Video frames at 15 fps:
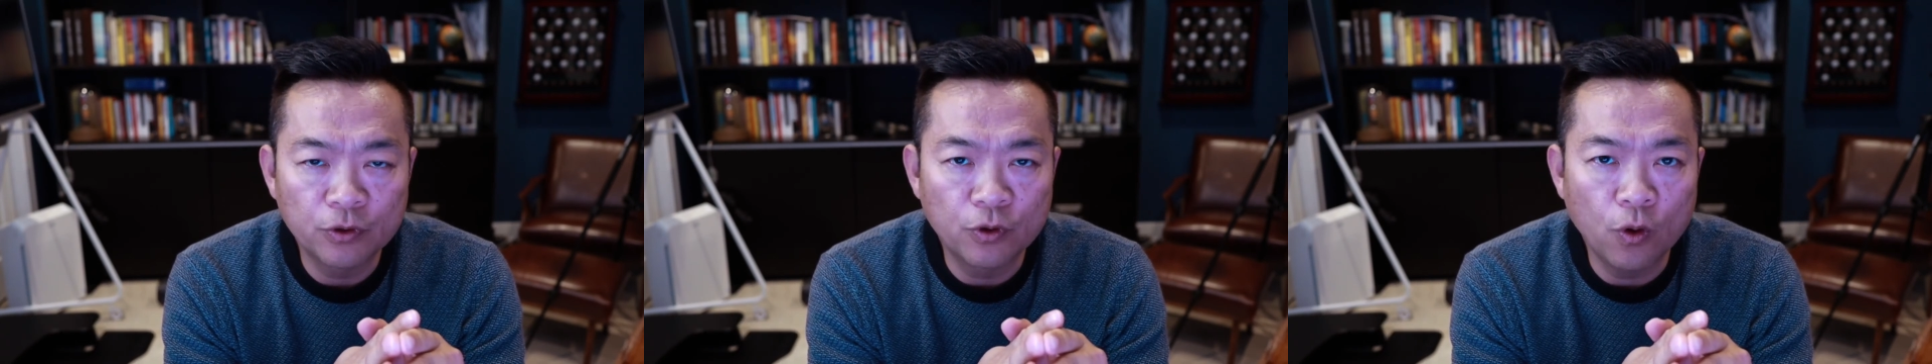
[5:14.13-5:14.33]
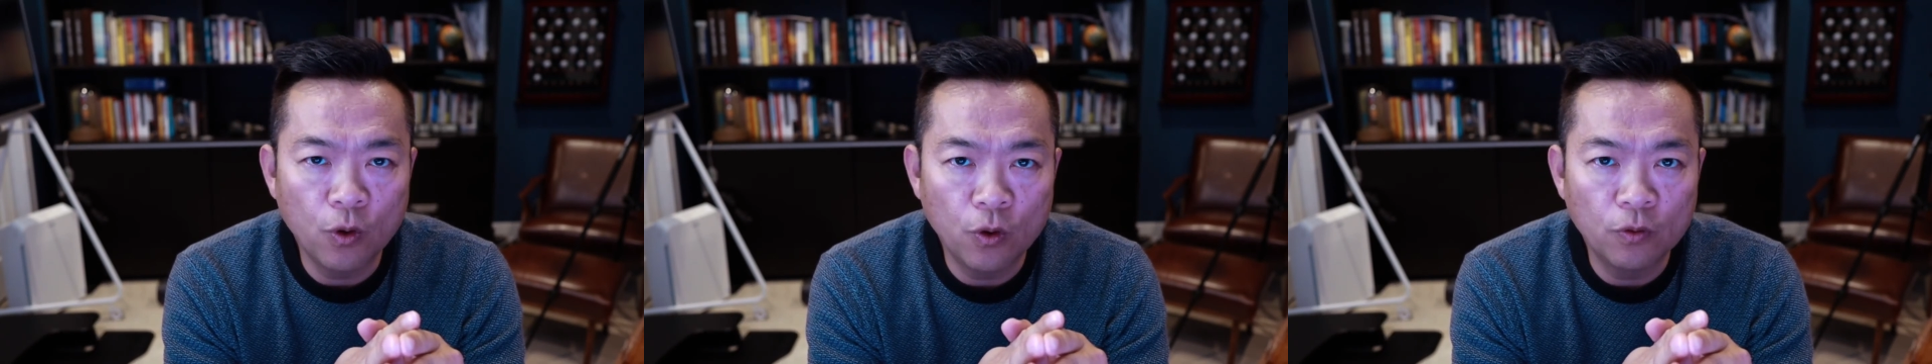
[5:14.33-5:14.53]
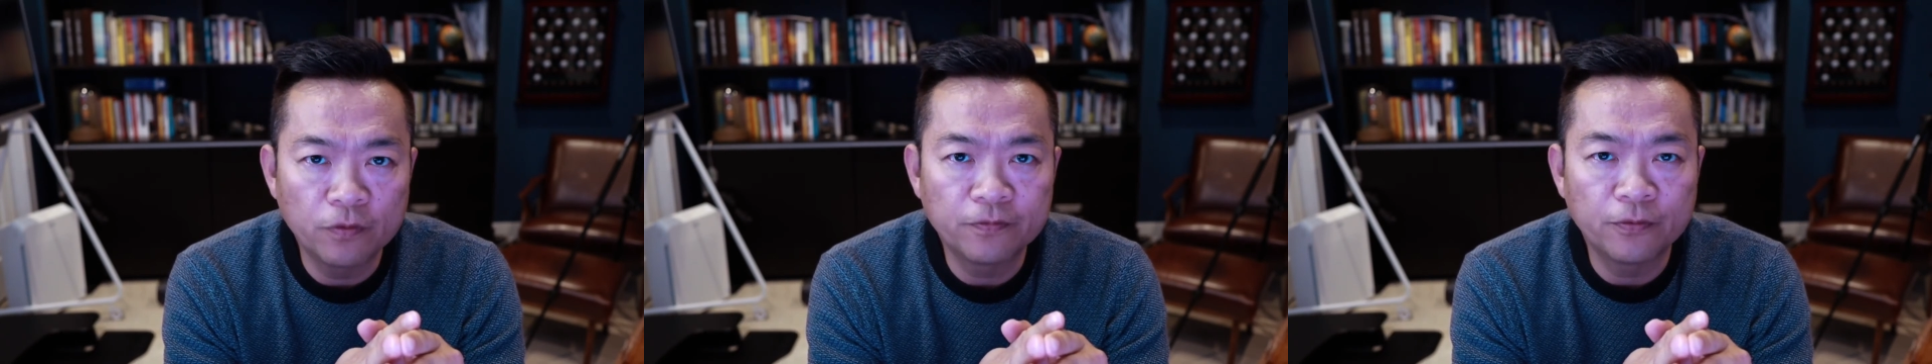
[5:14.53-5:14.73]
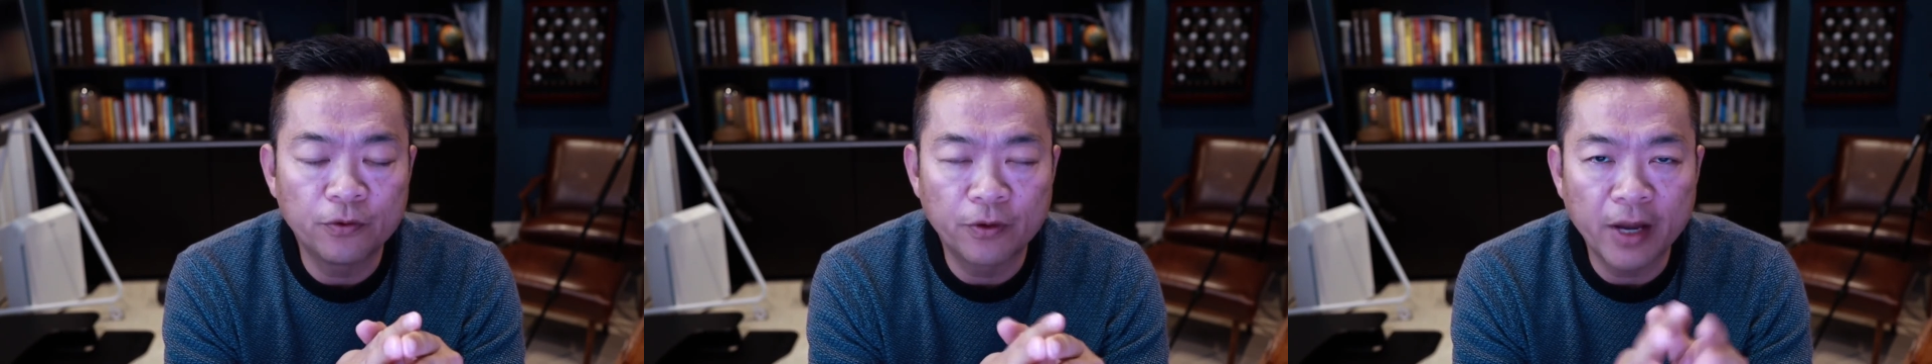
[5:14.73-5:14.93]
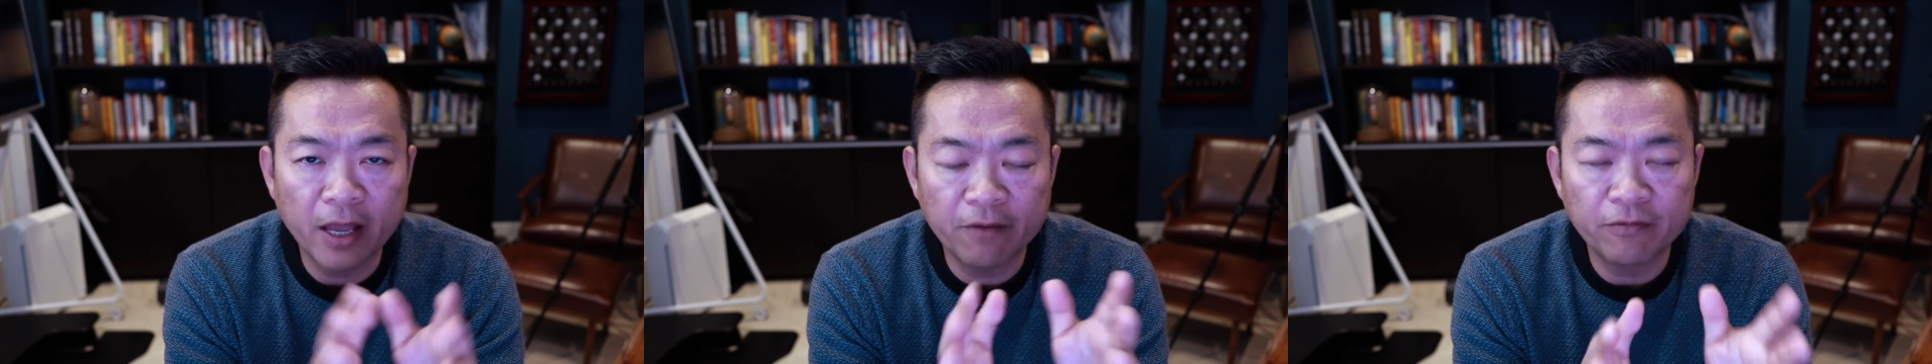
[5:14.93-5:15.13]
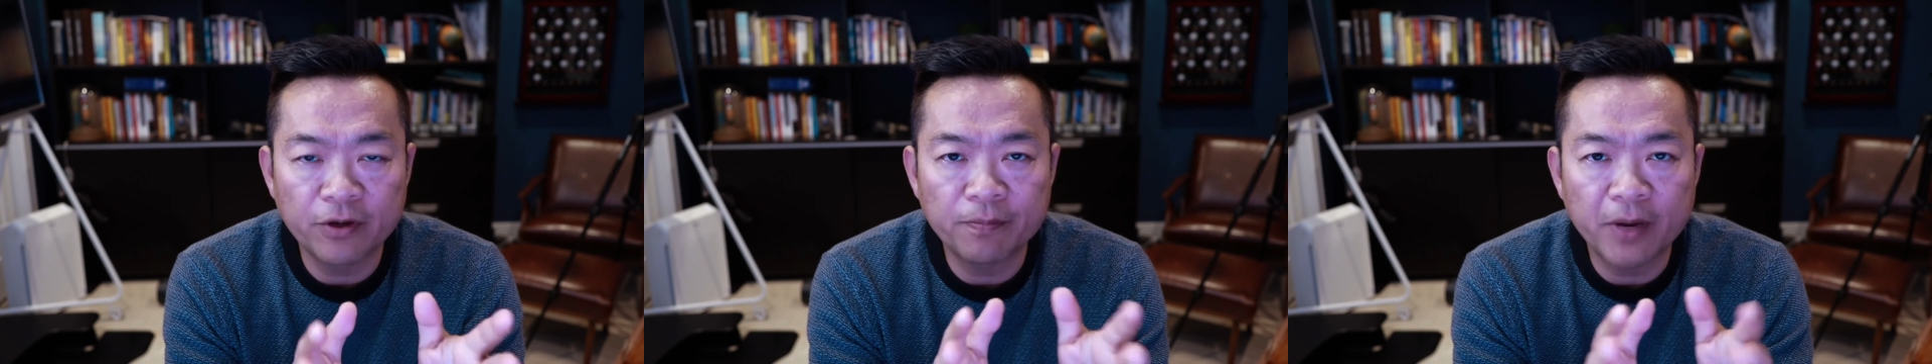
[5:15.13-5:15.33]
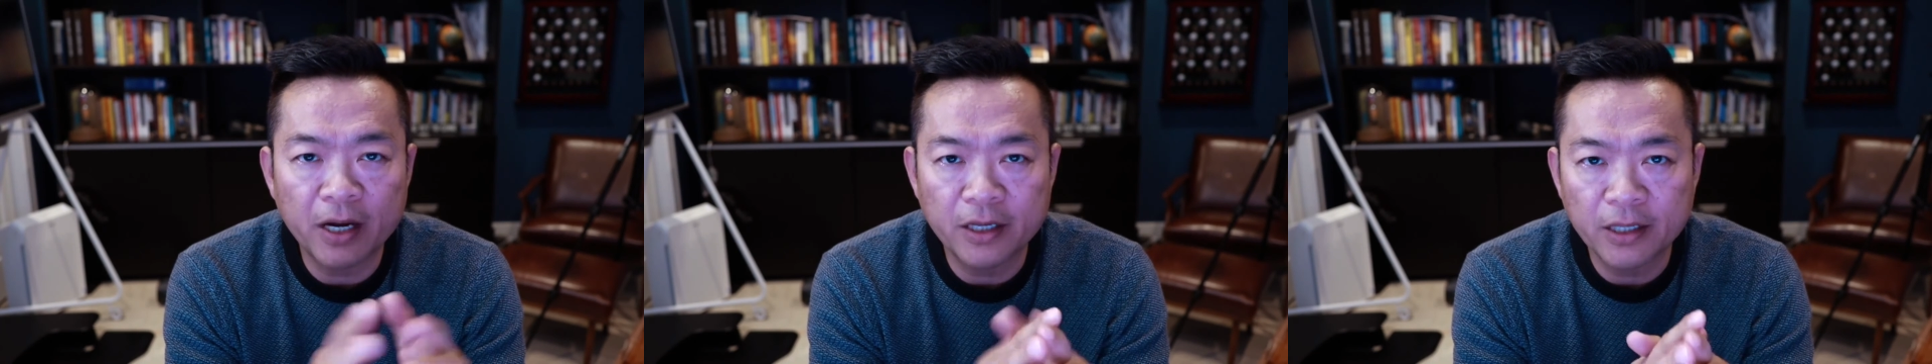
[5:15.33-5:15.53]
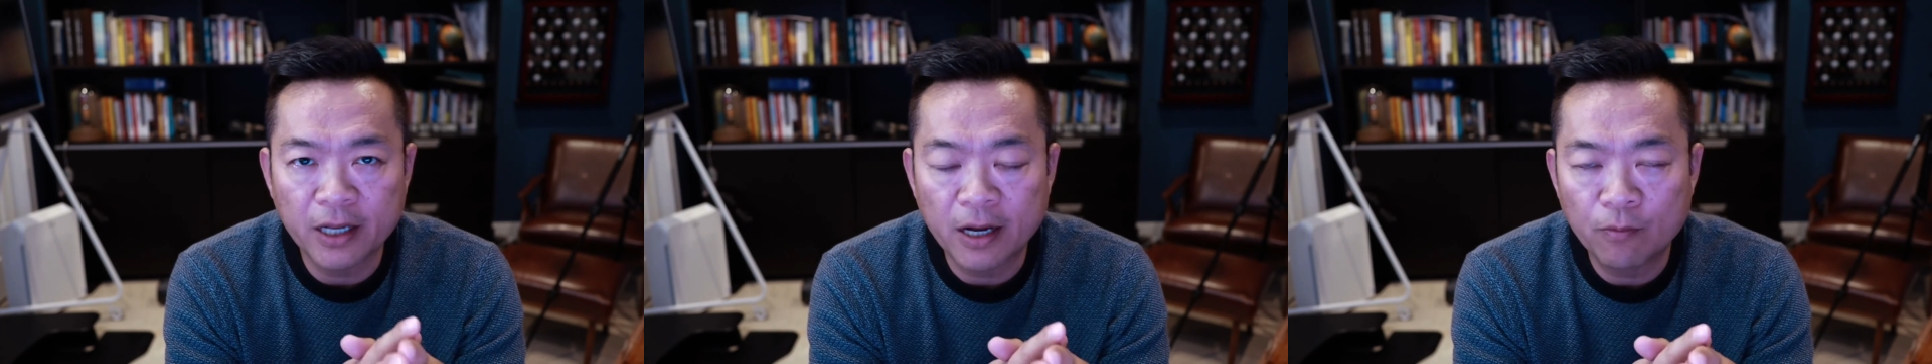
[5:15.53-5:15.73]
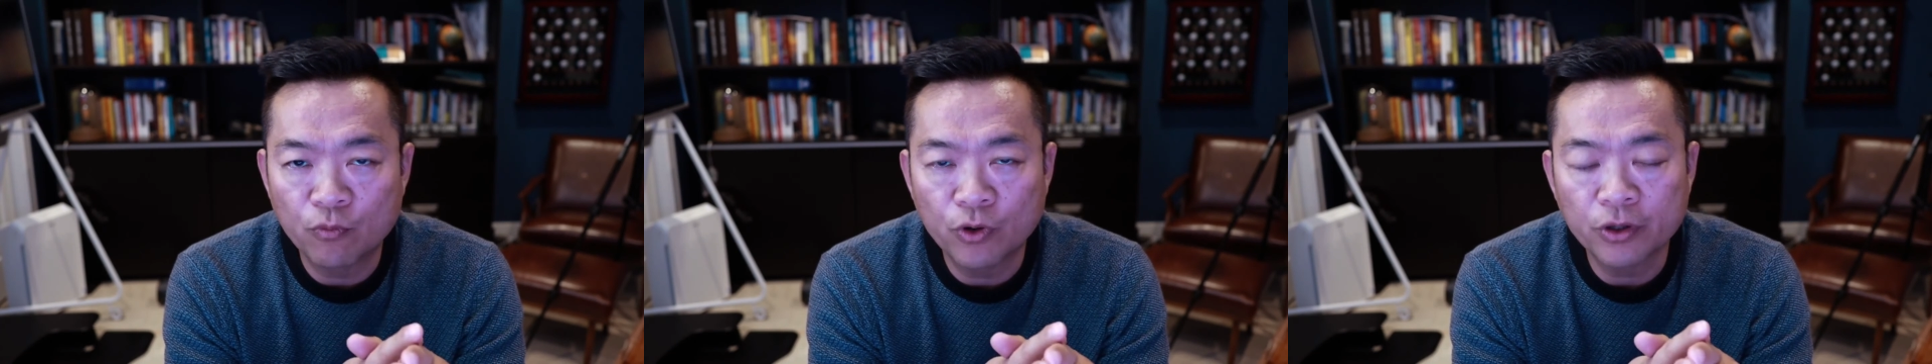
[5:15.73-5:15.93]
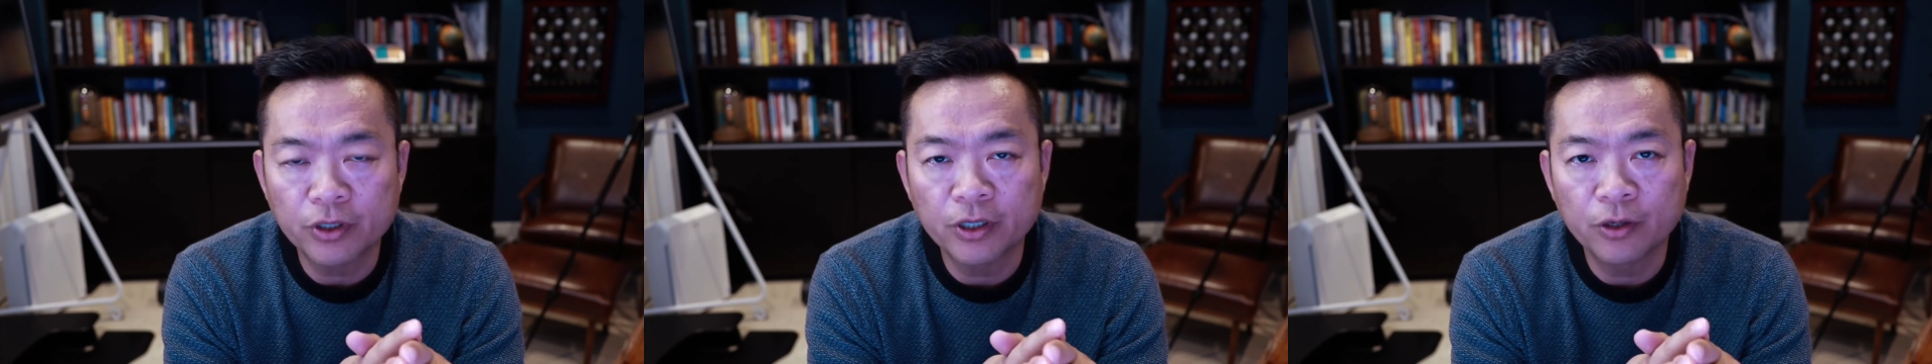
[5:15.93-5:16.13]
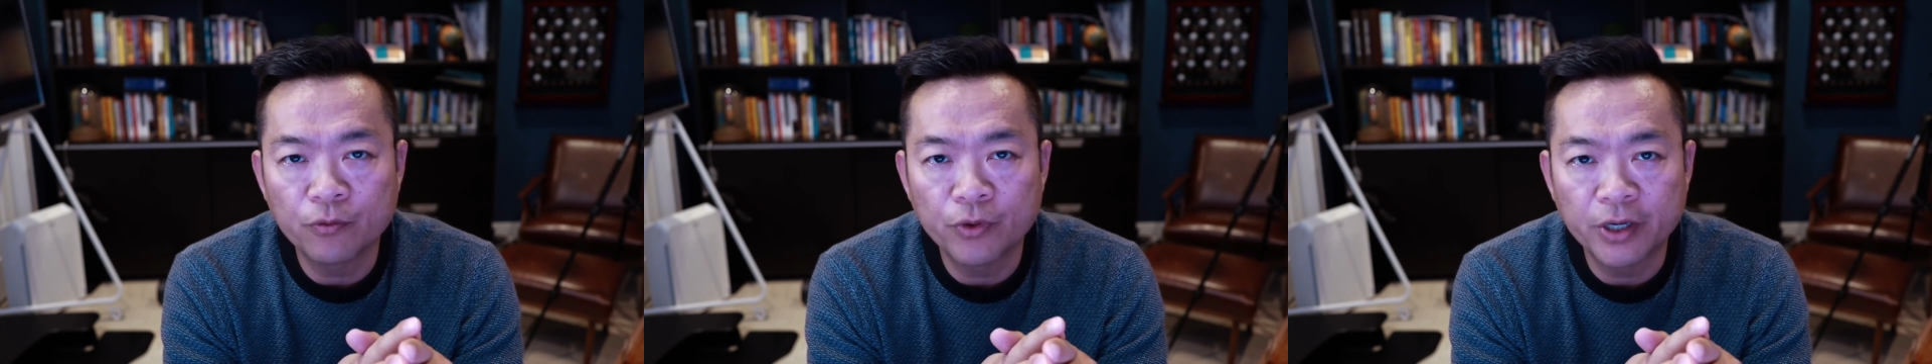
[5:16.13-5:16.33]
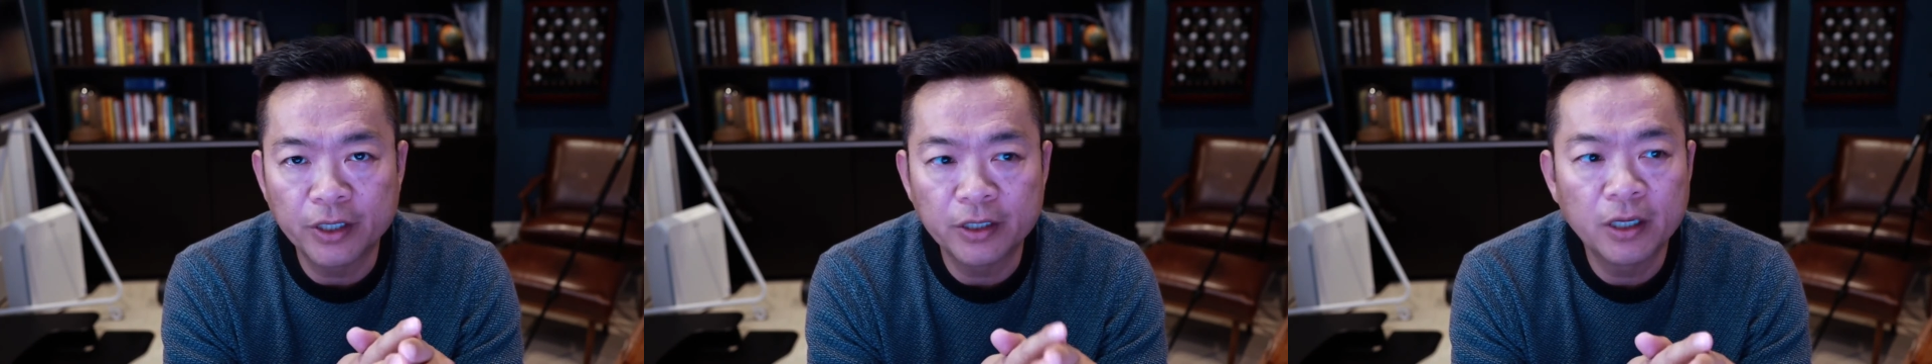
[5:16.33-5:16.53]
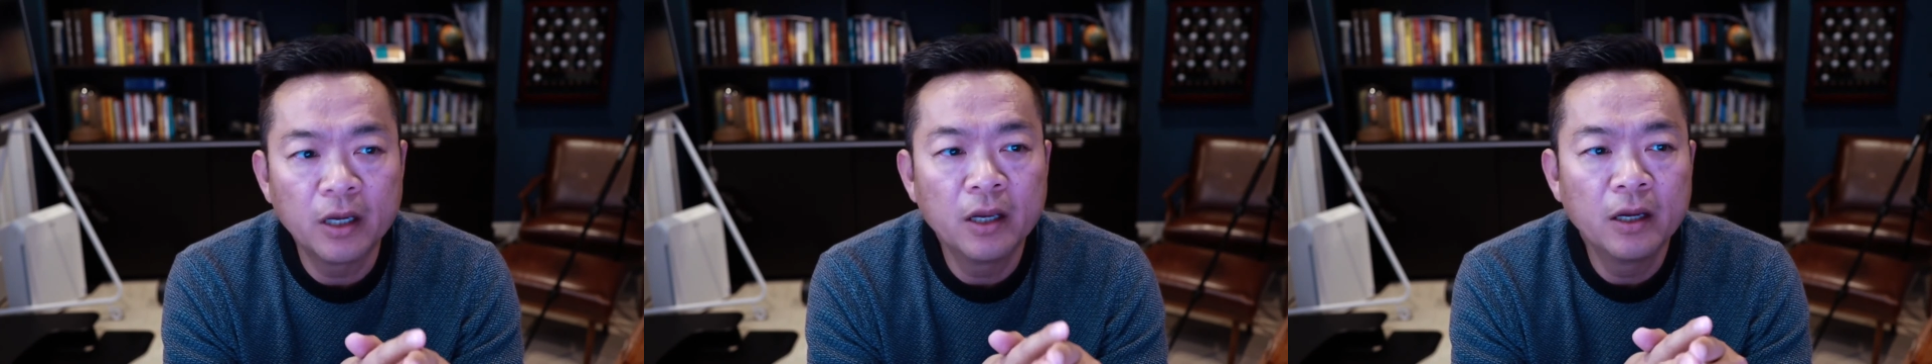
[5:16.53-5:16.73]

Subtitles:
goal for everybody that I'm working with